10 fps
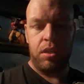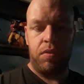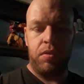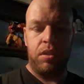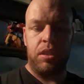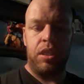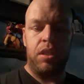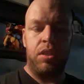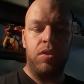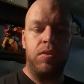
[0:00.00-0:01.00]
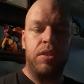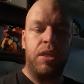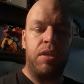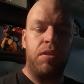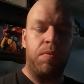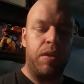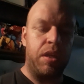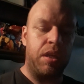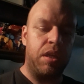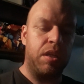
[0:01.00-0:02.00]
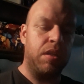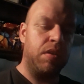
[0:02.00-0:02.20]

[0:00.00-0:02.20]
We'll just get those out of the way.